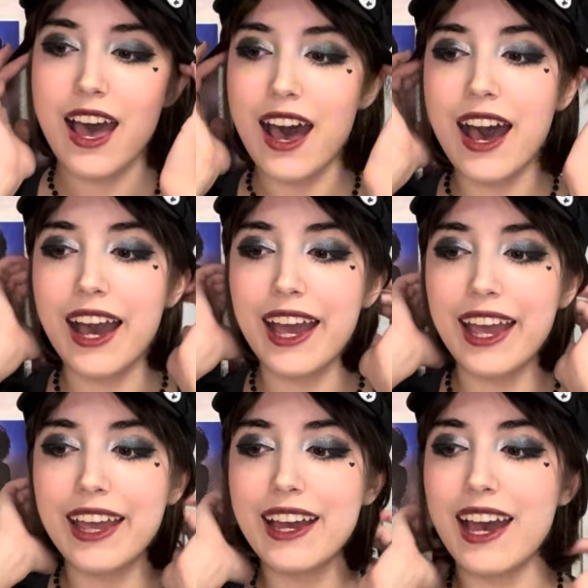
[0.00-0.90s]

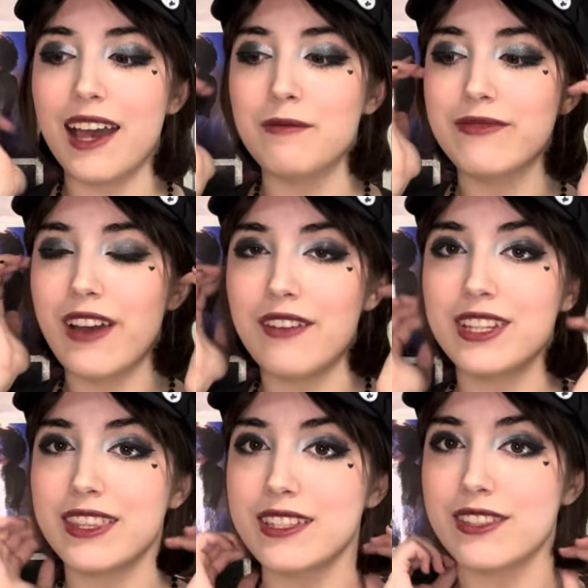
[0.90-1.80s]
I've
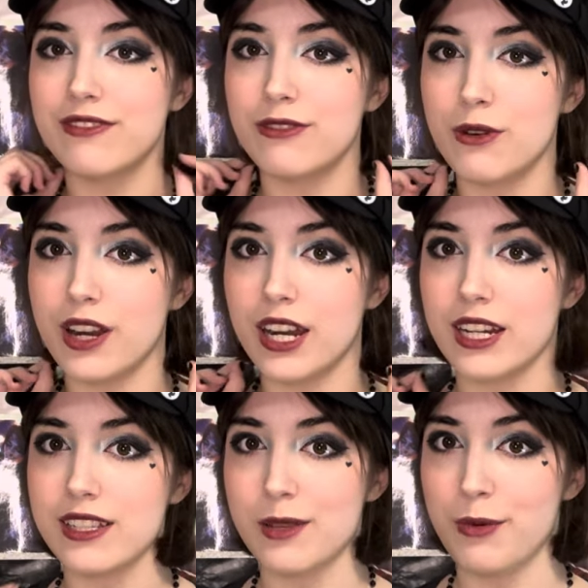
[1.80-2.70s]
done this for
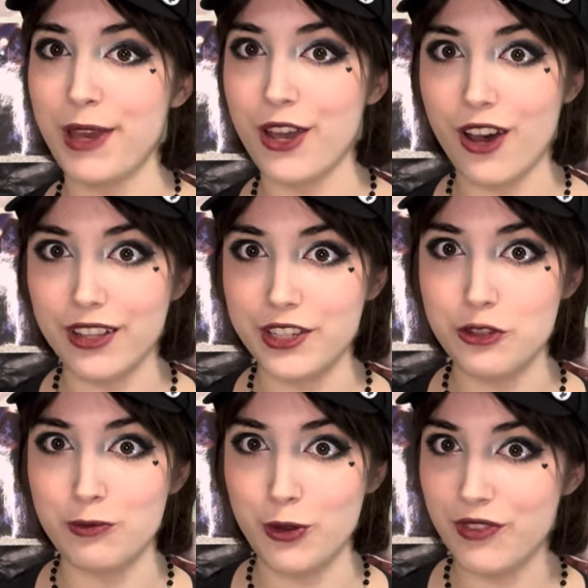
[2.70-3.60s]
some of my
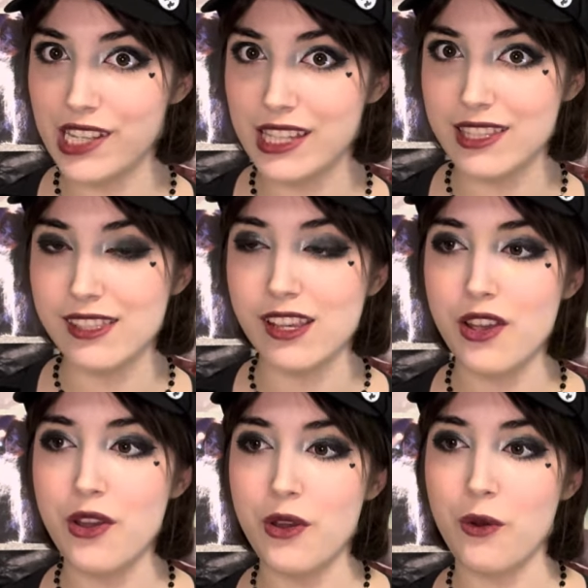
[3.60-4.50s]
college move-ins
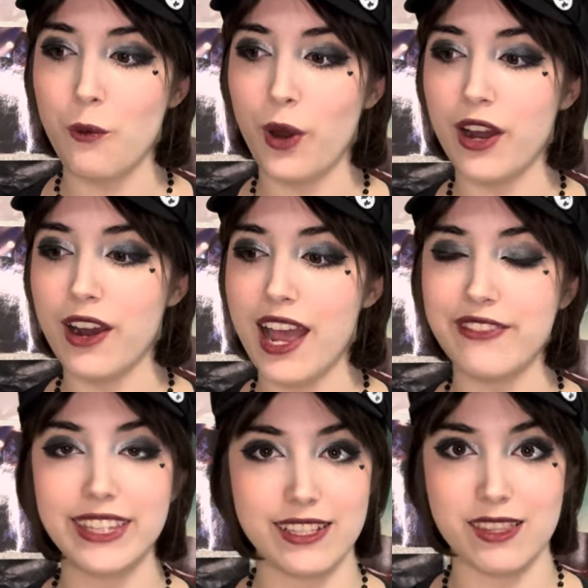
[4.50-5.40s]
where I have
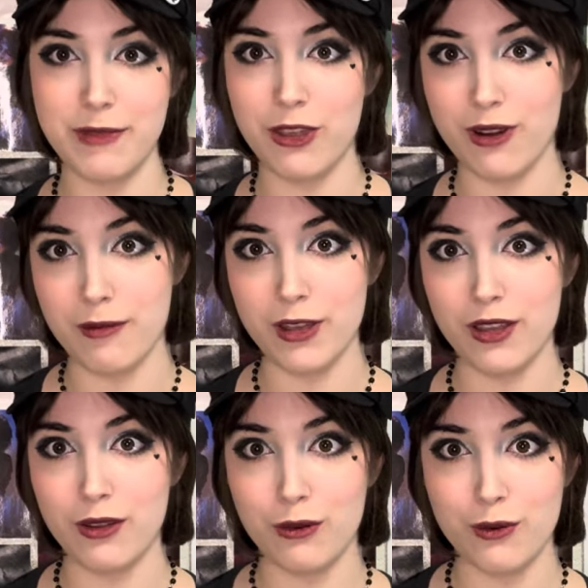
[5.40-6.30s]
a list that my
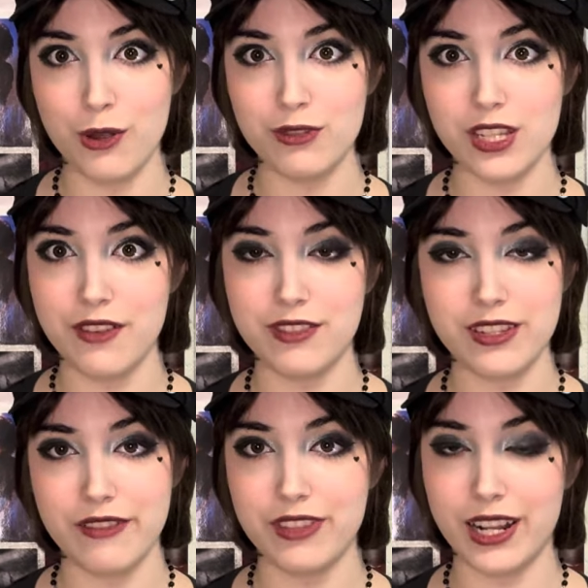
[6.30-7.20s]
grandma wrote of
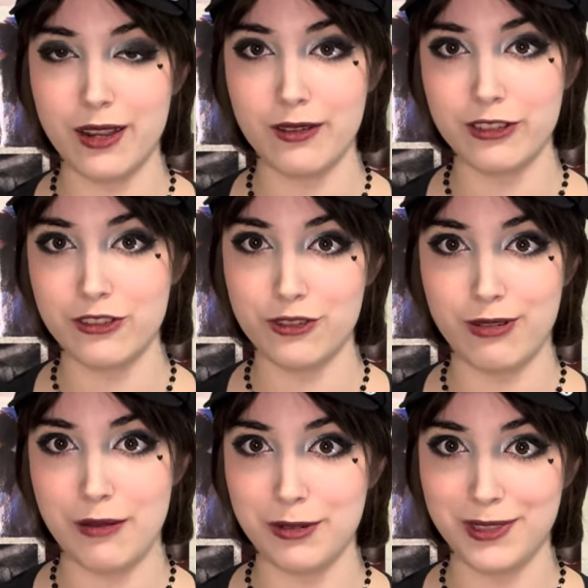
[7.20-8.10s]
stuff that I should
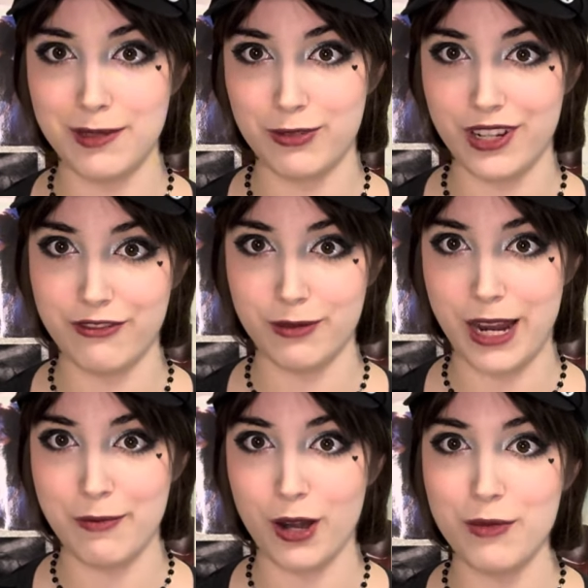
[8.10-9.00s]
probably bring for my
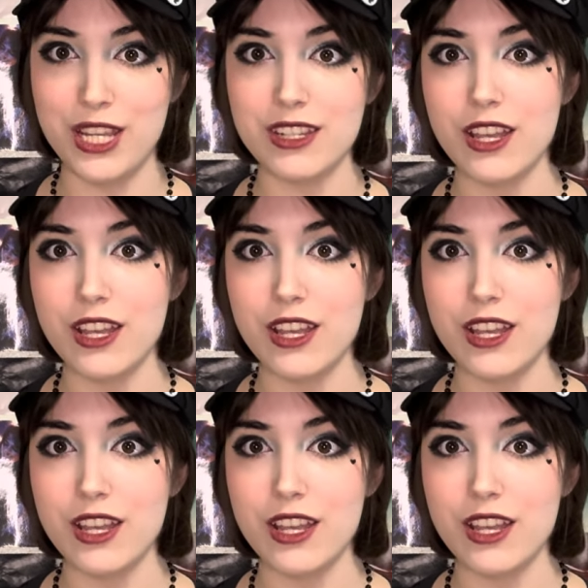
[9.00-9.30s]
apartment.